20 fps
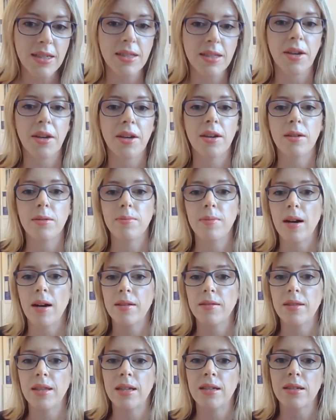so
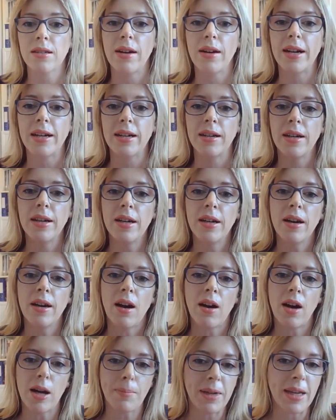things like
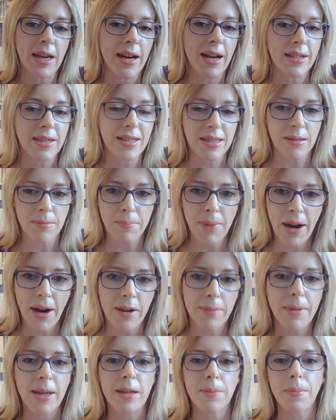IBS and
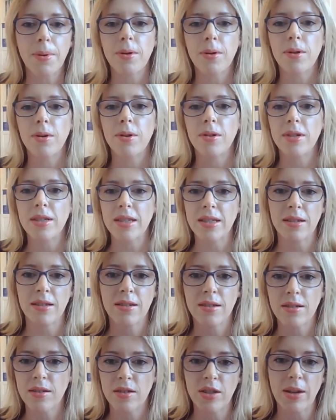perimenopause
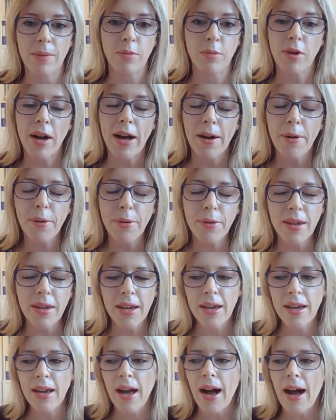and general health,
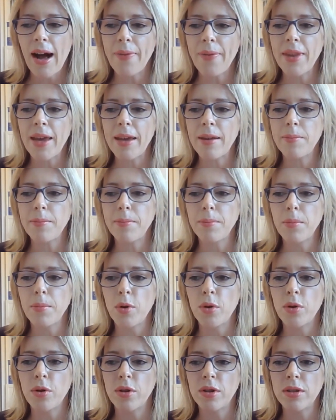and then
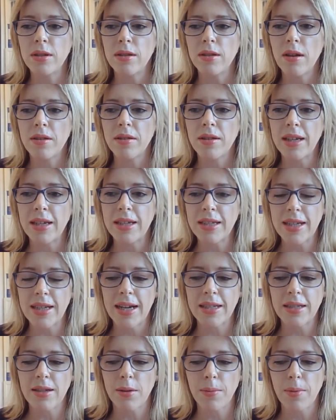more these
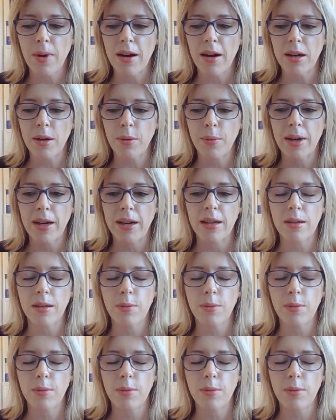days I work with